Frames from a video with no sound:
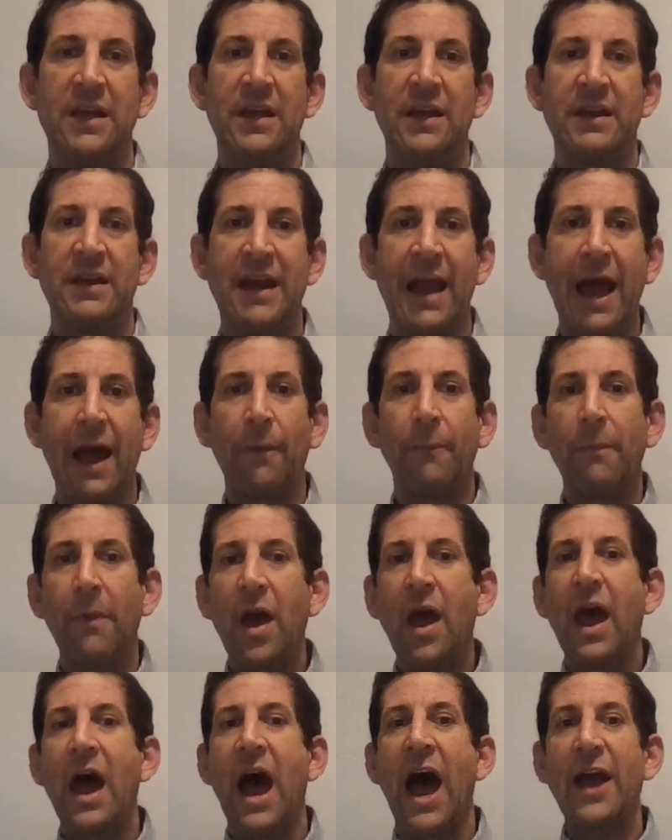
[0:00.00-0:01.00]
Now,
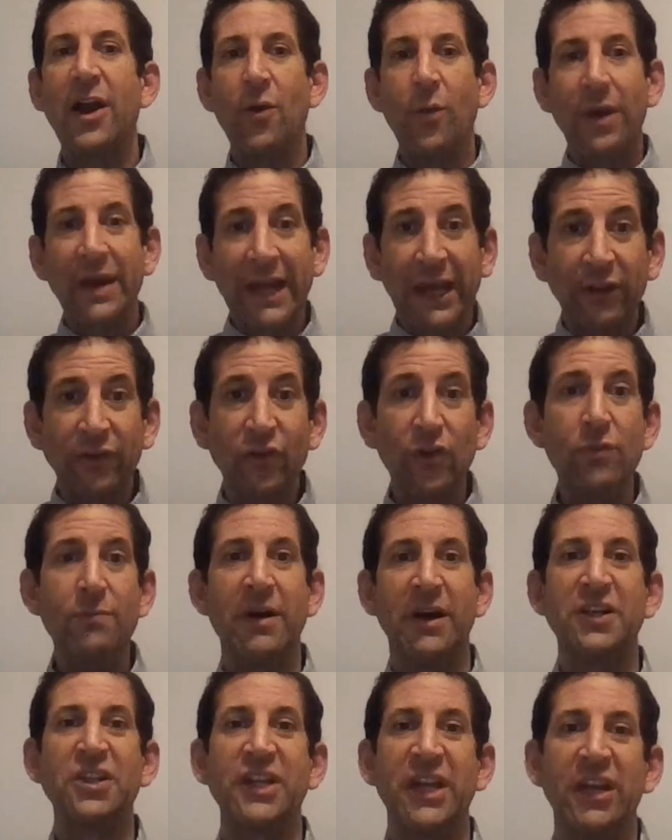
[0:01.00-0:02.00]
I don't want to get too
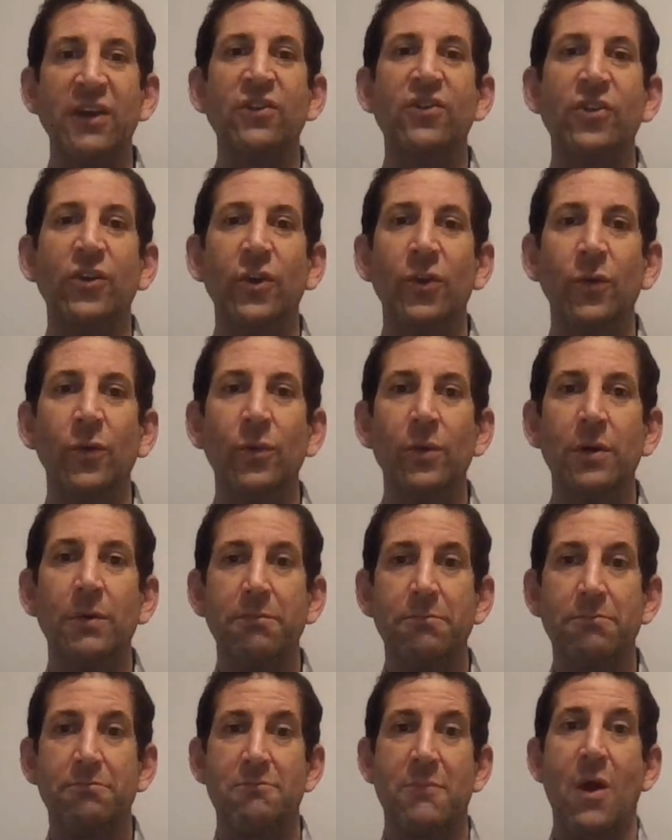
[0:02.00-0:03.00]
much into
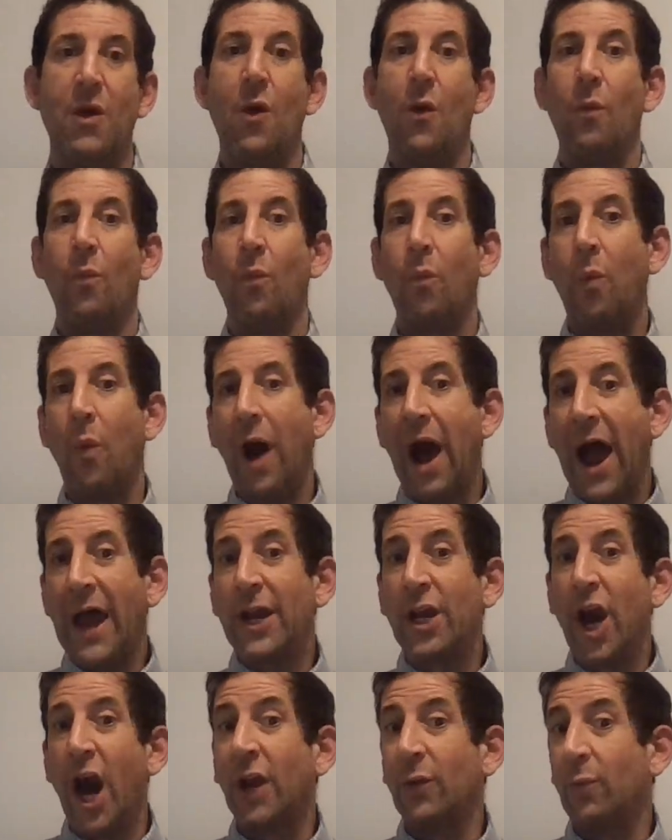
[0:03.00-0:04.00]
why
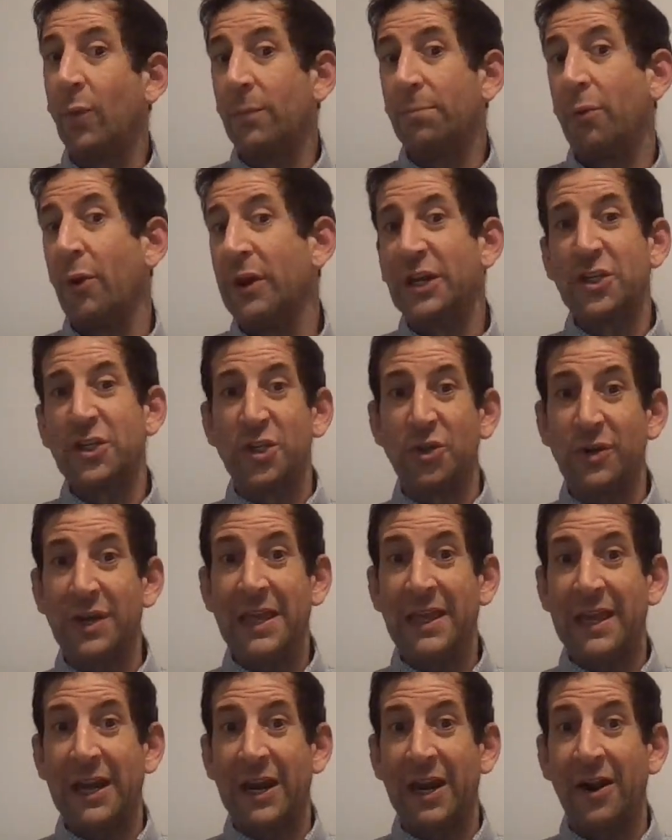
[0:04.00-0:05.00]
God would put a tree
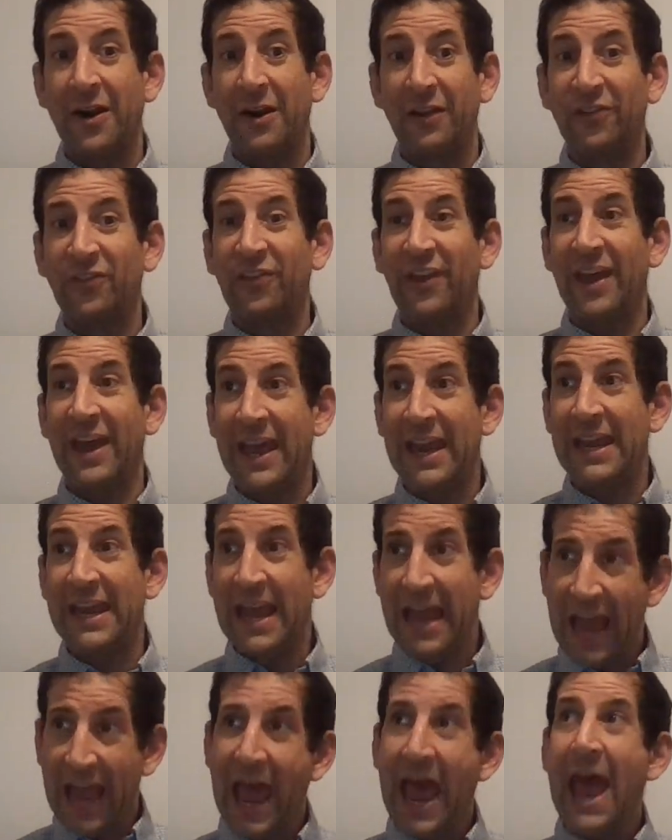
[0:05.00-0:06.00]
there and say,
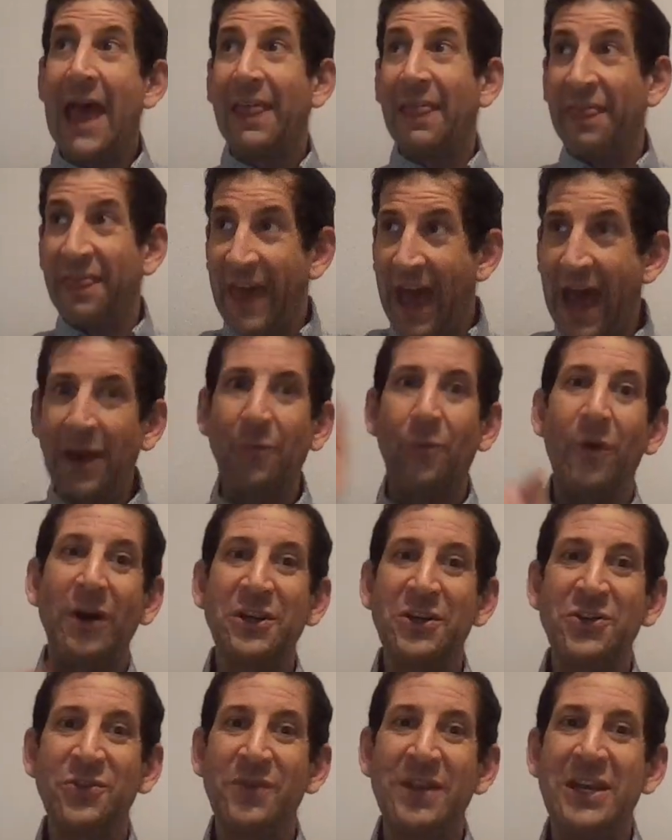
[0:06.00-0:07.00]
that one
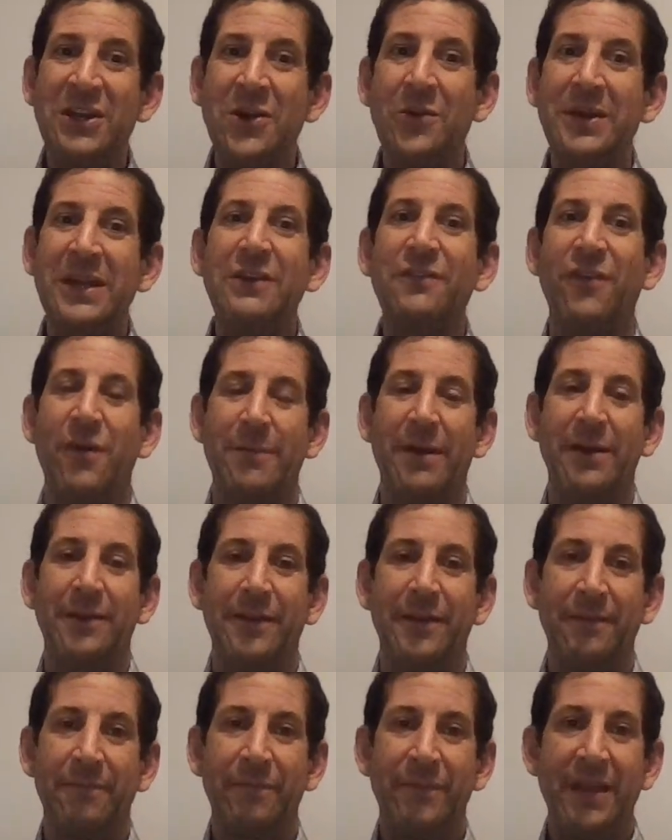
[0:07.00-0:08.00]
tree, don't eat from it.
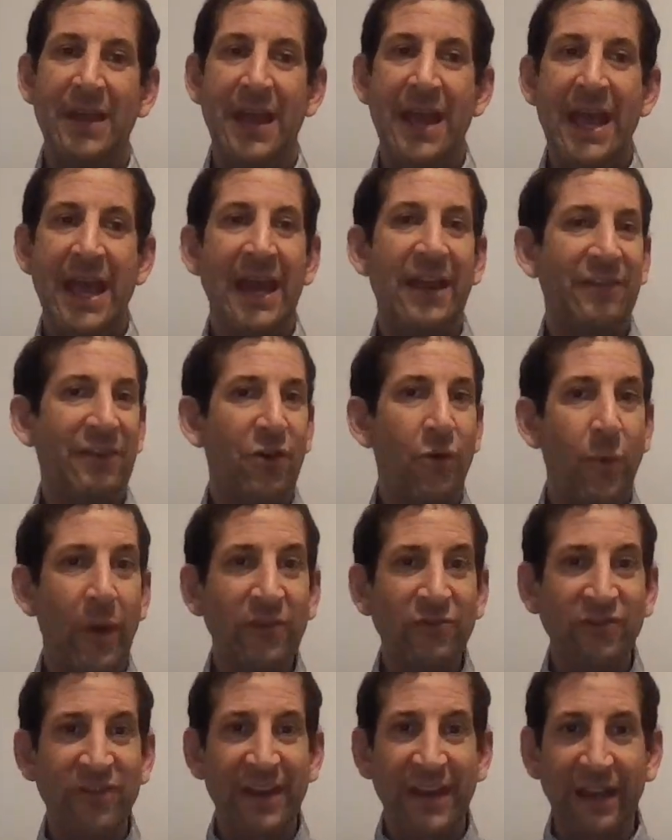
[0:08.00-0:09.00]
It is a
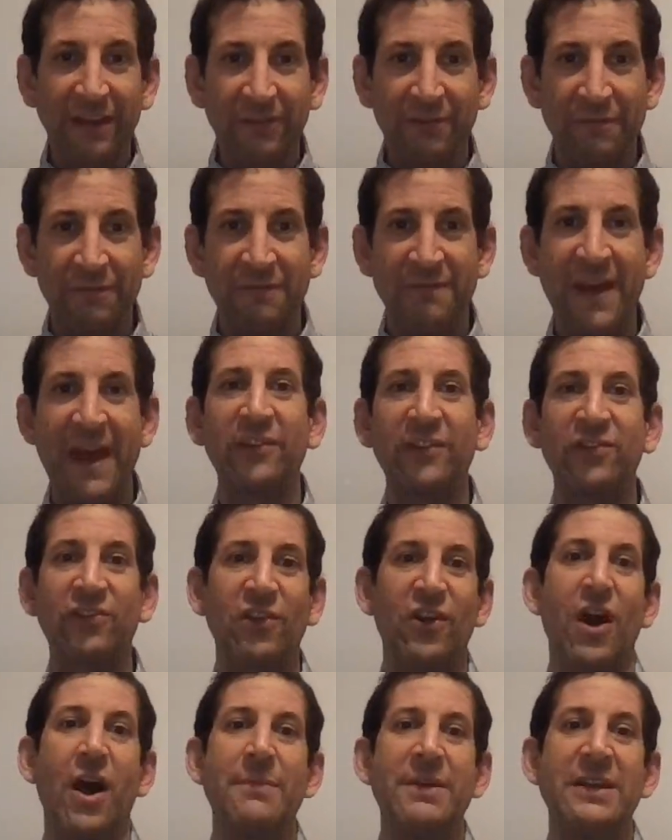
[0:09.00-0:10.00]
question that has vexed
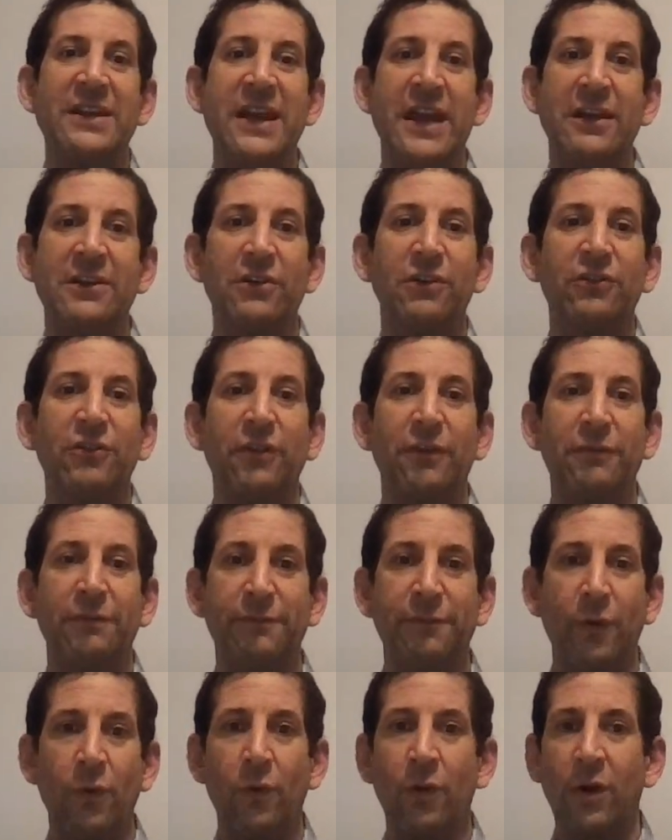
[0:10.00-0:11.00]
commentators
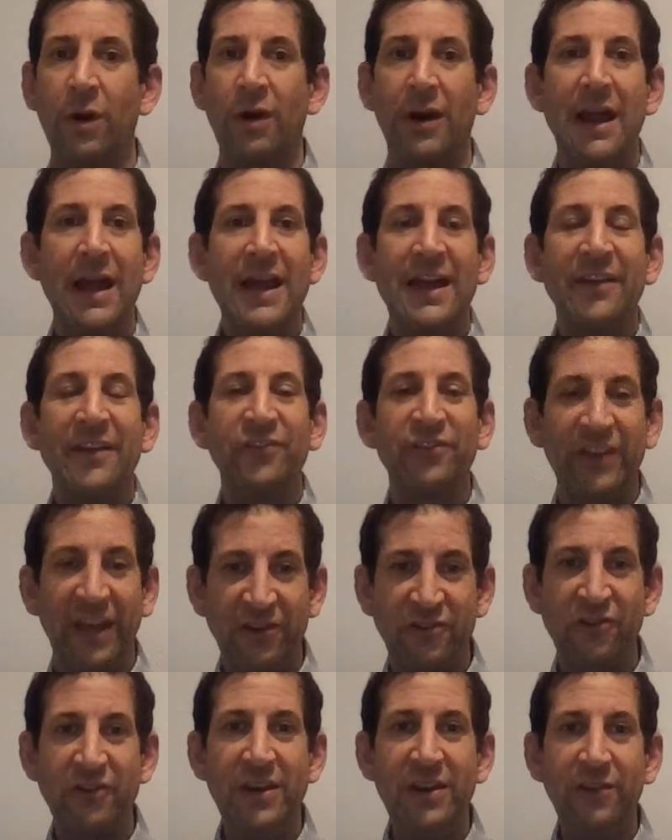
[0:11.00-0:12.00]
for
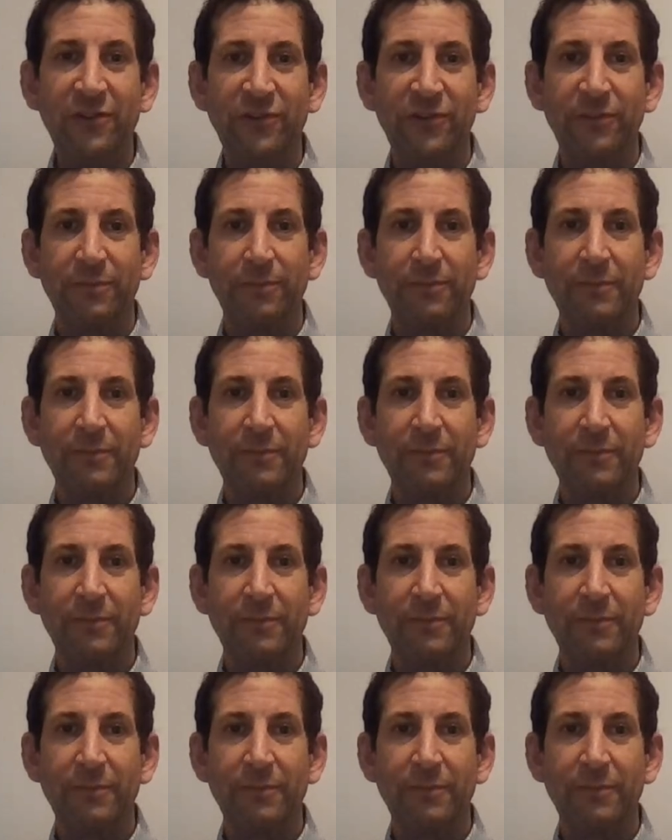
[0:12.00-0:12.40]
centuries,